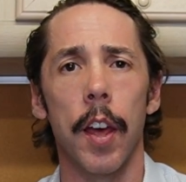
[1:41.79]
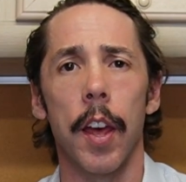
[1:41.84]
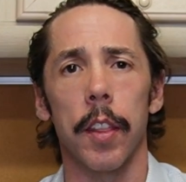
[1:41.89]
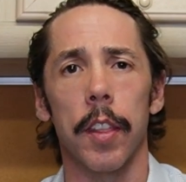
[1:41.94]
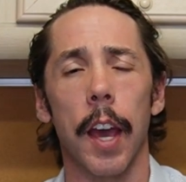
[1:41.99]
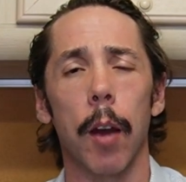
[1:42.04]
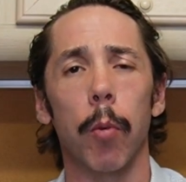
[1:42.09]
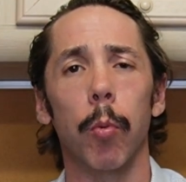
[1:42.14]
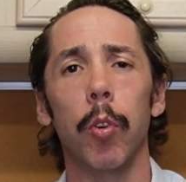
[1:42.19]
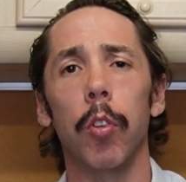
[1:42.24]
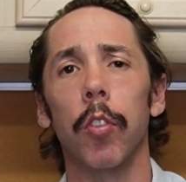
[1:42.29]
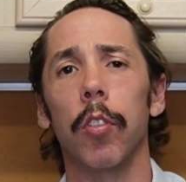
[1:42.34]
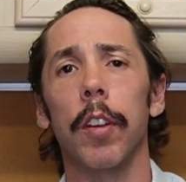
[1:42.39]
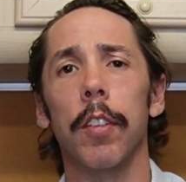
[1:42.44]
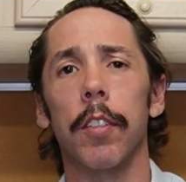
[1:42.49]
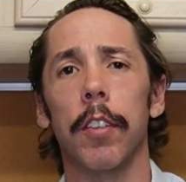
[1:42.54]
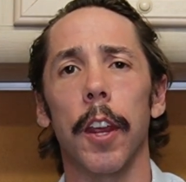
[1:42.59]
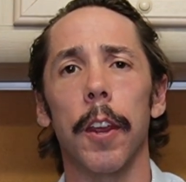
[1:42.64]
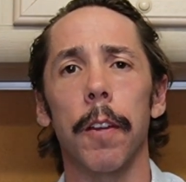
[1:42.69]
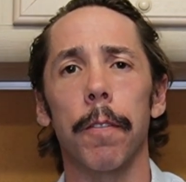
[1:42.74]
That will usually
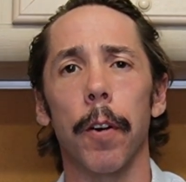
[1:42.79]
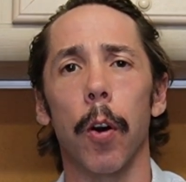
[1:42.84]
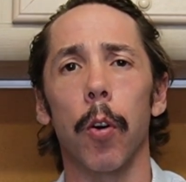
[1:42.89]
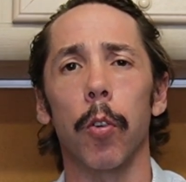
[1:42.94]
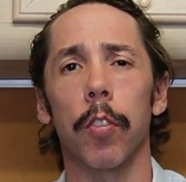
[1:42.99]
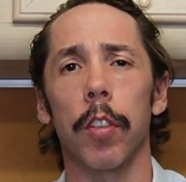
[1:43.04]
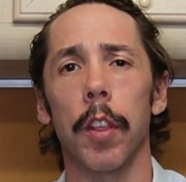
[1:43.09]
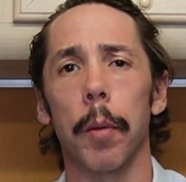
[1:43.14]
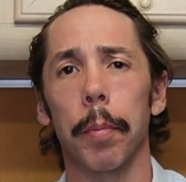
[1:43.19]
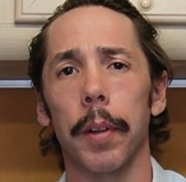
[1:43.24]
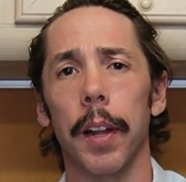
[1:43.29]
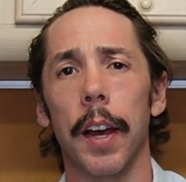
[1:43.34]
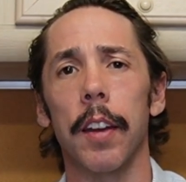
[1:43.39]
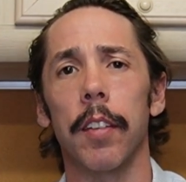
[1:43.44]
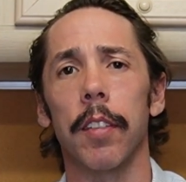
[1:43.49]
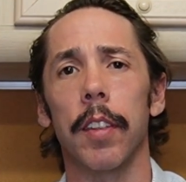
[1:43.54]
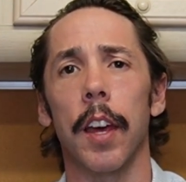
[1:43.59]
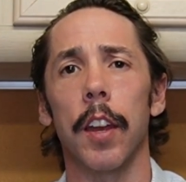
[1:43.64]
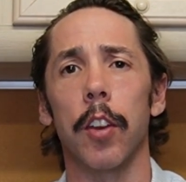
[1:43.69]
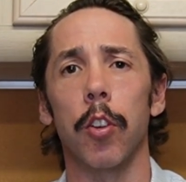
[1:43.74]
default to the
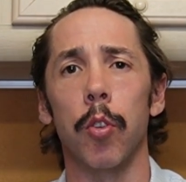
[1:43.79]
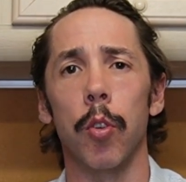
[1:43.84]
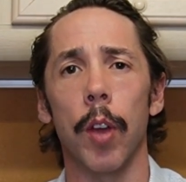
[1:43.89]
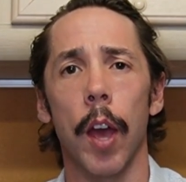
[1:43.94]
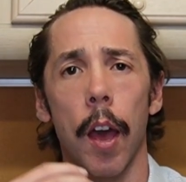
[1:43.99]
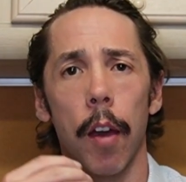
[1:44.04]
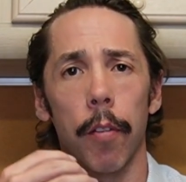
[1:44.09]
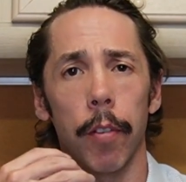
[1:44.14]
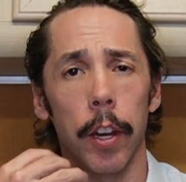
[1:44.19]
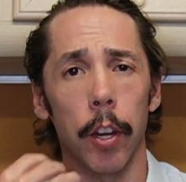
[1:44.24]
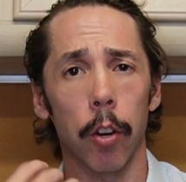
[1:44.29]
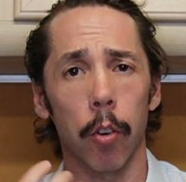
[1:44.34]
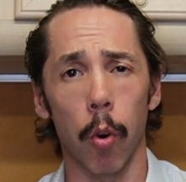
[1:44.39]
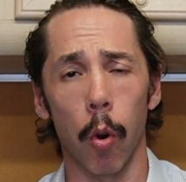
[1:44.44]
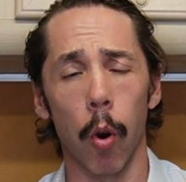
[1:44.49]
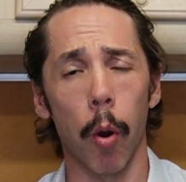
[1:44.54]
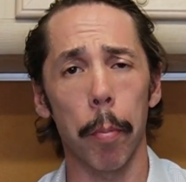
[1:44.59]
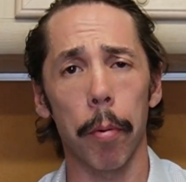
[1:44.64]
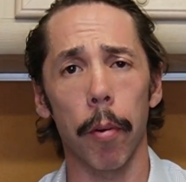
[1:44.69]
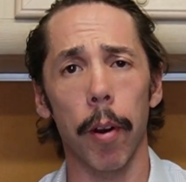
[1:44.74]
place that you have
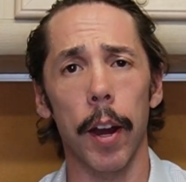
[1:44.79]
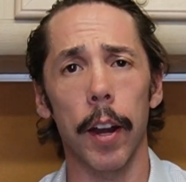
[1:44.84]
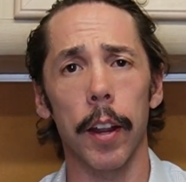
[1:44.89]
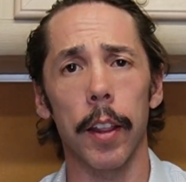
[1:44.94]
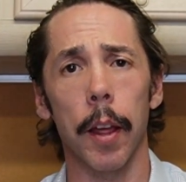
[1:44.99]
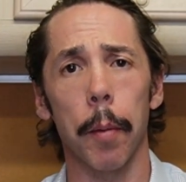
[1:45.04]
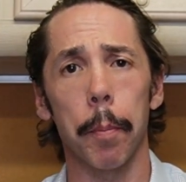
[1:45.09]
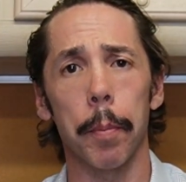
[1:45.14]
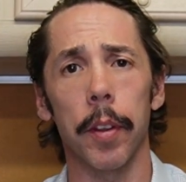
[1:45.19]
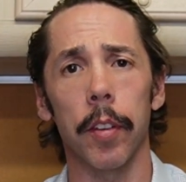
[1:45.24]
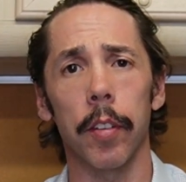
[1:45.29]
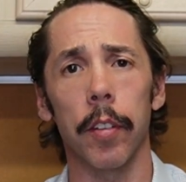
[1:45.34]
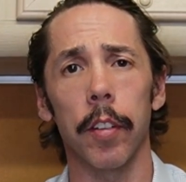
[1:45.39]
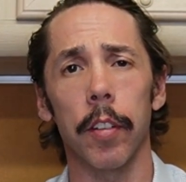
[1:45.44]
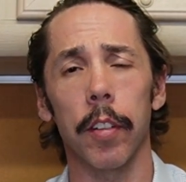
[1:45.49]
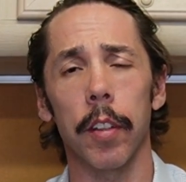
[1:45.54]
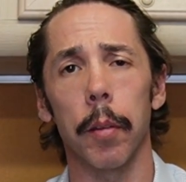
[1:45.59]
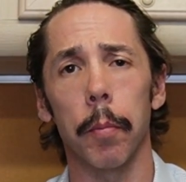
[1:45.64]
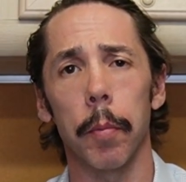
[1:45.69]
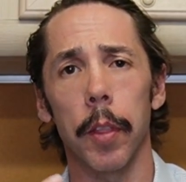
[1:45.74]
incorporated that
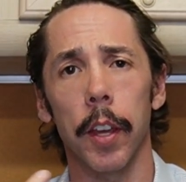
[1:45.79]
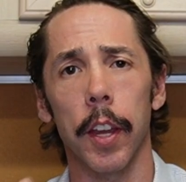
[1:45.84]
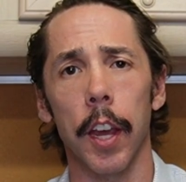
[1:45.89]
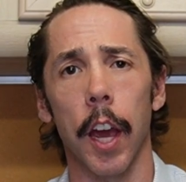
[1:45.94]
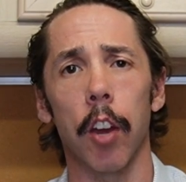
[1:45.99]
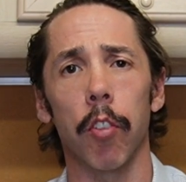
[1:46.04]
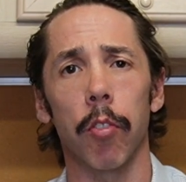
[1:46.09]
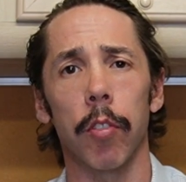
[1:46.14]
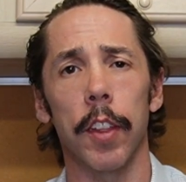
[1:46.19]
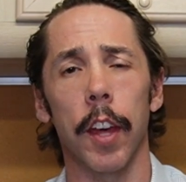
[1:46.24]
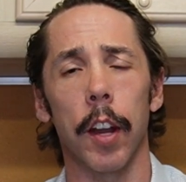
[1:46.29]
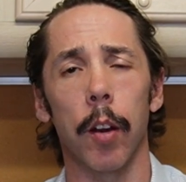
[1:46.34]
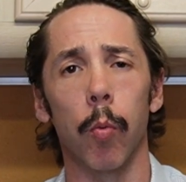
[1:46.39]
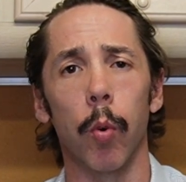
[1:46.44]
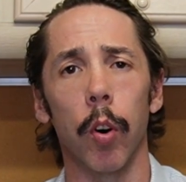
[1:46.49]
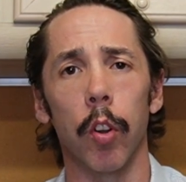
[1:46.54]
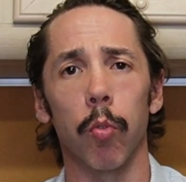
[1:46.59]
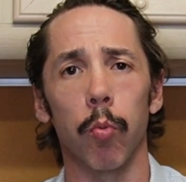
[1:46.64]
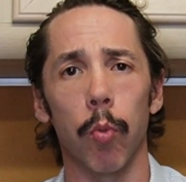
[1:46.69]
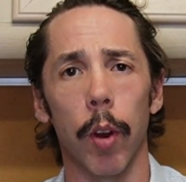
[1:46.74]
business, the country that it
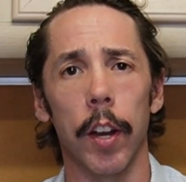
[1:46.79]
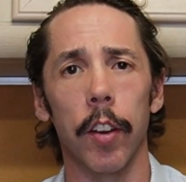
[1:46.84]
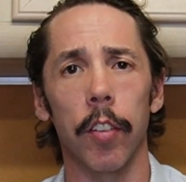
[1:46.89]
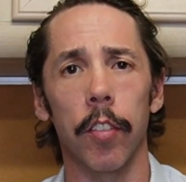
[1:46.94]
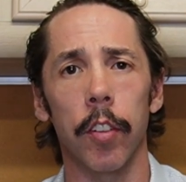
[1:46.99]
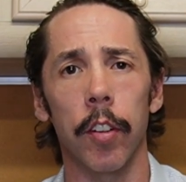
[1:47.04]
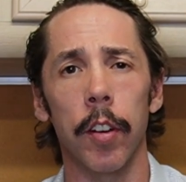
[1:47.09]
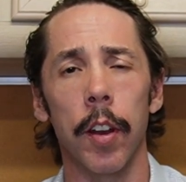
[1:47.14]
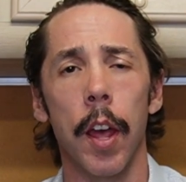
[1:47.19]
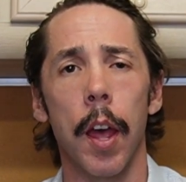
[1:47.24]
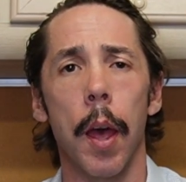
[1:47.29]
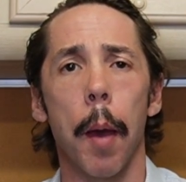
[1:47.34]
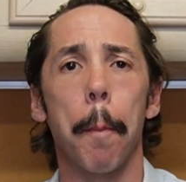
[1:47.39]
was registered.